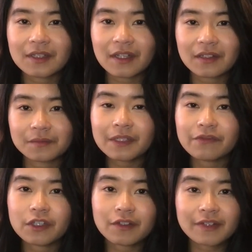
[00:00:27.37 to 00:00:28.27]
So
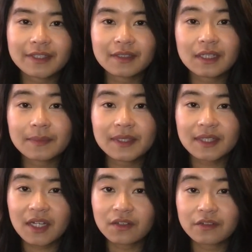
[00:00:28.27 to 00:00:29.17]
if you've recently been
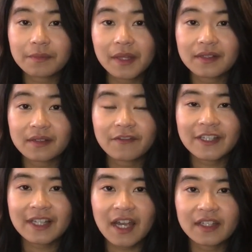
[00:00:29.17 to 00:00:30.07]
diagnosed with plantar
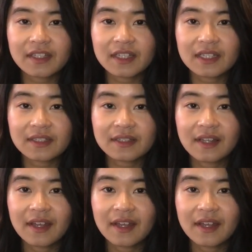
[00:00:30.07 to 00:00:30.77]
fasciitis,